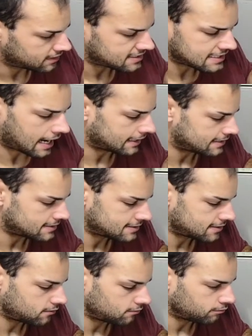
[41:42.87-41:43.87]
It's not
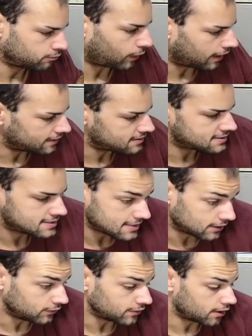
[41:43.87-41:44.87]
easy. But
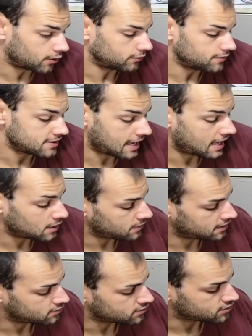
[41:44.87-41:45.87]
still though, the
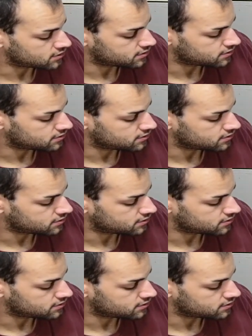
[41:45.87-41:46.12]
anime, there's just